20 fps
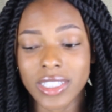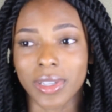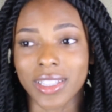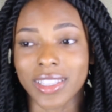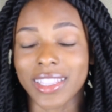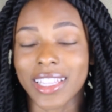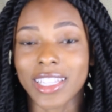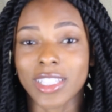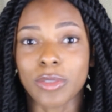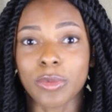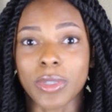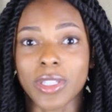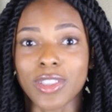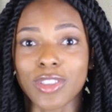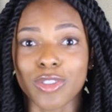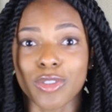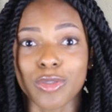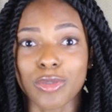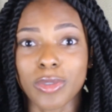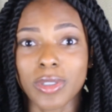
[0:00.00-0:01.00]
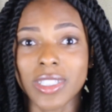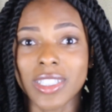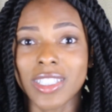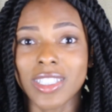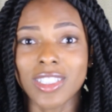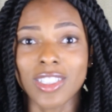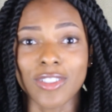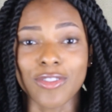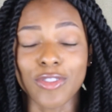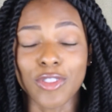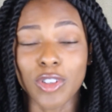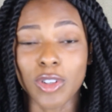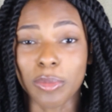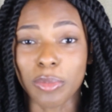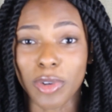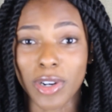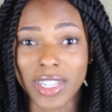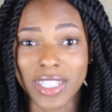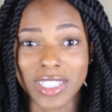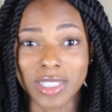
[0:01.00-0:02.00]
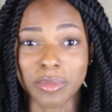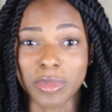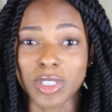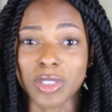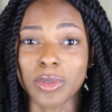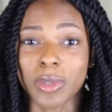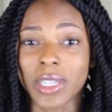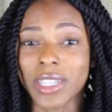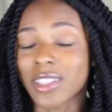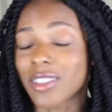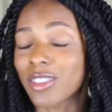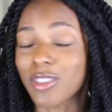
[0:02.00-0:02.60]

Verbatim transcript: but that's with three to four breaks in between.